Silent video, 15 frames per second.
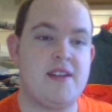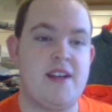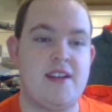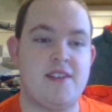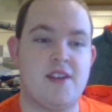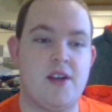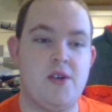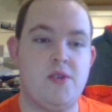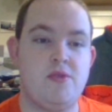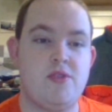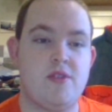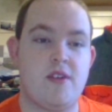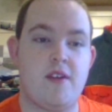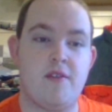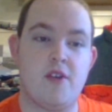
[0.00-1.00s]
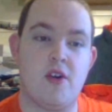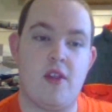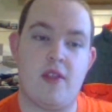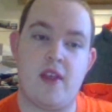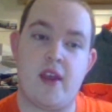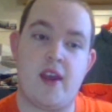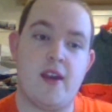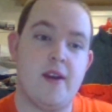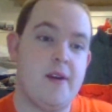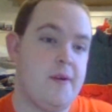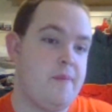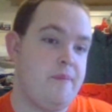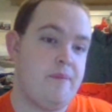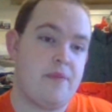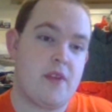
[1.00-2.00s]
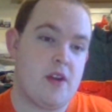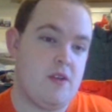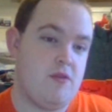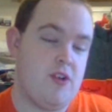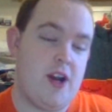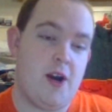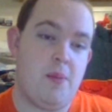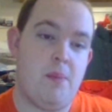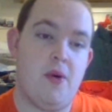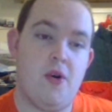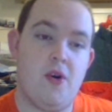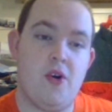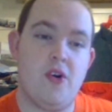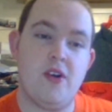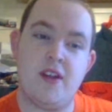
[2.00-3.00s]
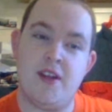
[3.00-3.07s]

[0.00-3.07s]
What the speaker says: Tesco's, you've got the Railport,